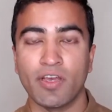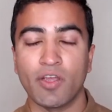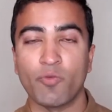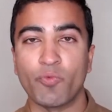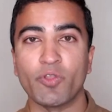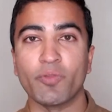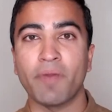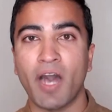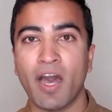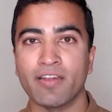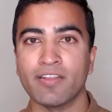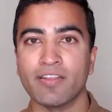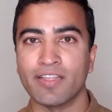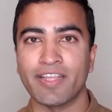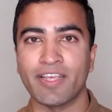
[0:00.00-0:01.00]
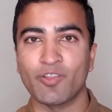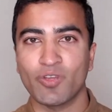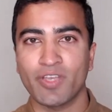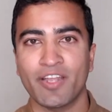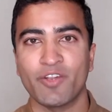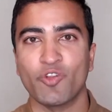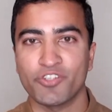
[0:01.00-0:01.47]
a real partner that they look
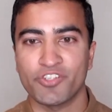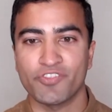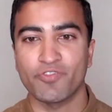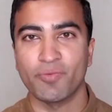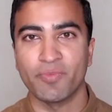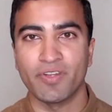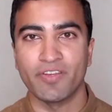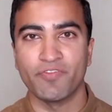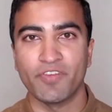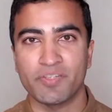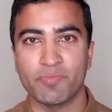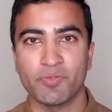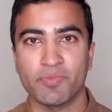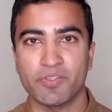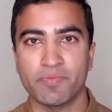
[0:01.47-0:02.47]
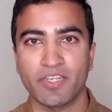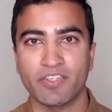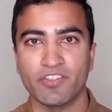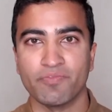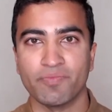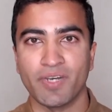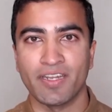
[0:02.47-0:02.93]
at, not just from an investment
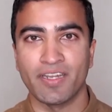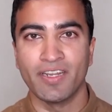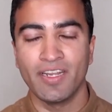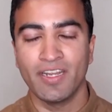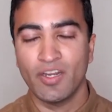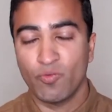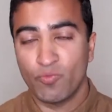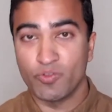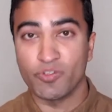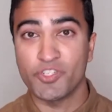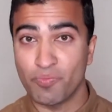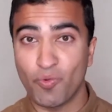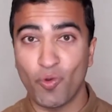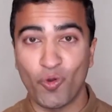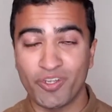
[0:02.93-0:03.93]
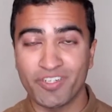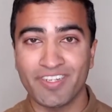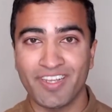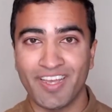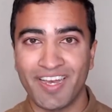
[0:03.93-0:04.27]
perspective, but will support,